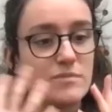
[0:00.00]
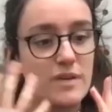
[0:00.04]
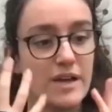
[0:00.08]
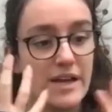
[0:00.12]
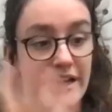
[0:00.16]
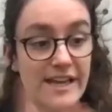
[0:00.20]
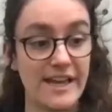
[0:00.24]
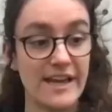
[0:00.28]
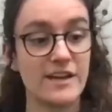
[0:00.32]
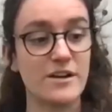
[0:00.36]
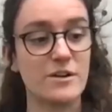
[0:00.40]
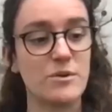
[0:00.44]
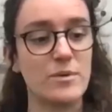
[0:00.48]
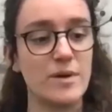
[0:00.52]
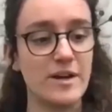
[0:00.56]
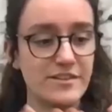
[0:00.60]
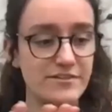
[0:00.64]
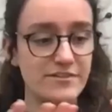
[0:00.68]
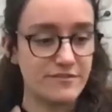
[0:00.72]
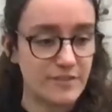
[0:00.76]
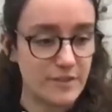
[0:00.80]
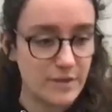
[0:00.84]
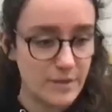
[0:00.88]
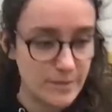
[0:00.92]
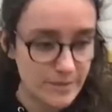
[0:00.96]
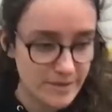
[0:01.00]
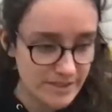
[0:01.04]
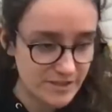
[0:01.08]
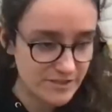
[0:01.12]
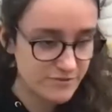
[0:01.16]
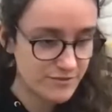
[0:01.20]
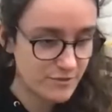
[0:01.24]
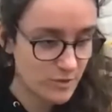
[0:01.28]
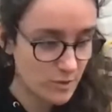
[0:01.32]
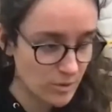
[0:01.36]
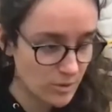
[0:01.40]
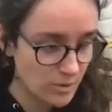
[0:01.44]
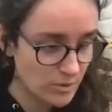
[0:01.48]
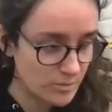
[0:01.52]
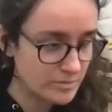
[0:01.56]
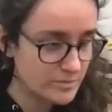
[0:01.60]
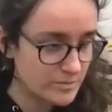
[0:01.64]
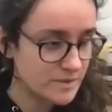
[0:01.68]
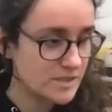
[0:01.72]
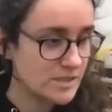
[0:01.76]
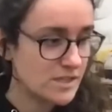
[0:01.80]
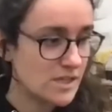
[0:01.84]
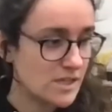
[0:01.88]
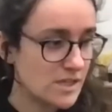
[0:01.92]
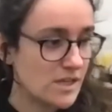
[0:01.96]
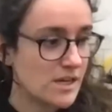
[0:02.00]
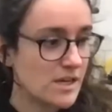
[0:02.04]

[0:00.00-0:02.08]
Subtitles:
again quite fluid forms.